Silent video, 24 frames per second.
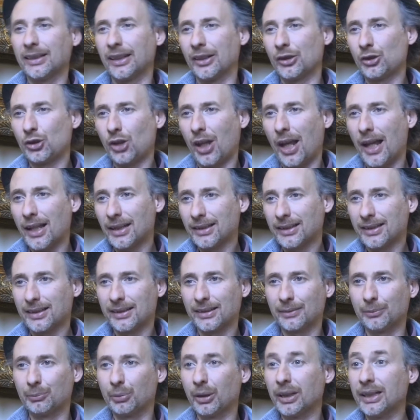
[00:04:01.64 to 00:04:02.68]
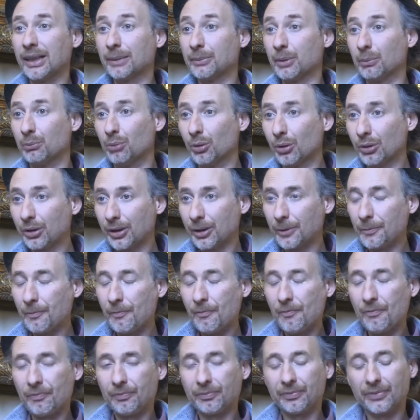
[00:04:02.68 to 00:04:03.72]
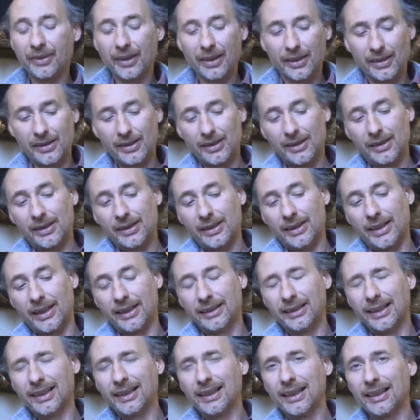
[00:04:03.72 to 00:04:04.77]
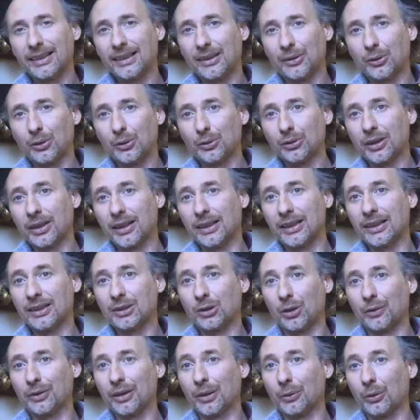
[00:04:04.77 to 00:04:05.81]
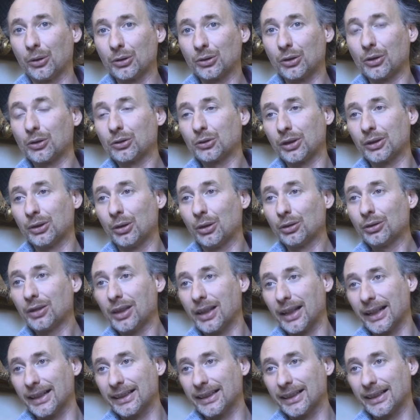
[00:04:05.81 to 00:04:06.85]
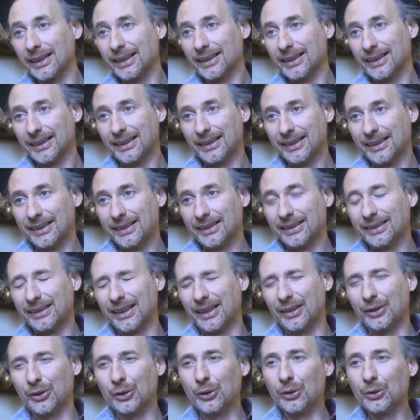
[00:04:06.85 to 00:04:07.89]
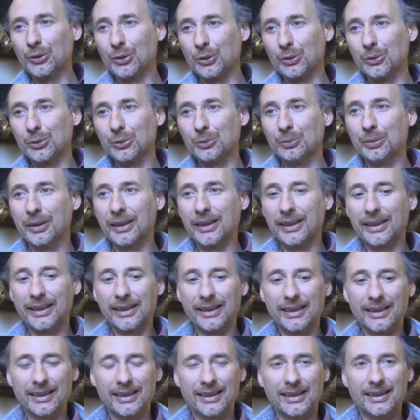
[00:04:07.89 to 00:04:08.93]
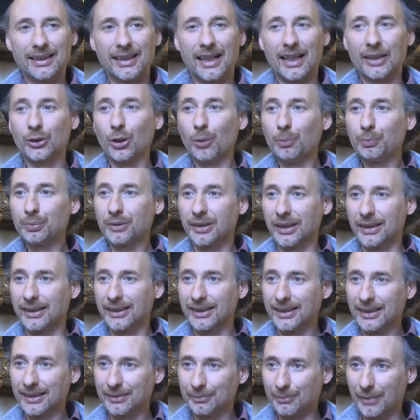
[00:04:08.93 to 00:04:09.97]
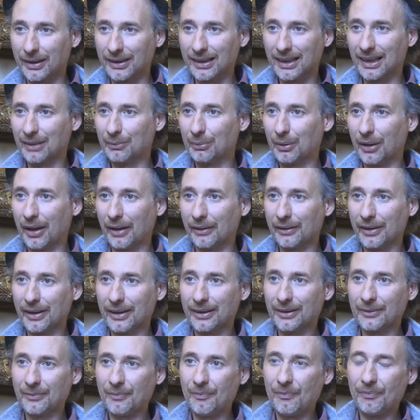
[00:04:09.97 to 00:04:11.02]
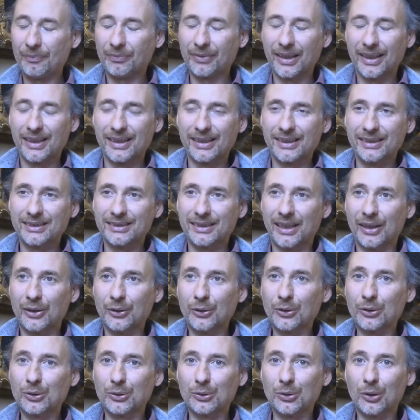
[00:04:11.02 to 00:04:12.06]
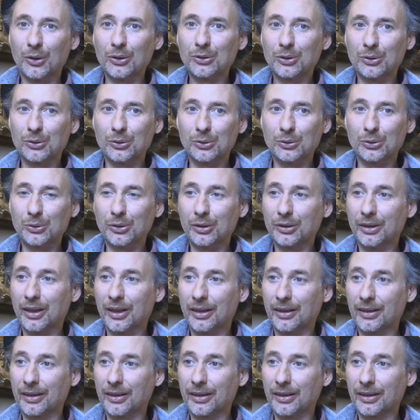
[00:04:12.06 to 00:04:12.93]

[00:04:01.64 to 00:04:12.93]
a chat, bring him a book. And then later on I discovered there was also an old lady that used to be adopted by the librarian. They used to also to do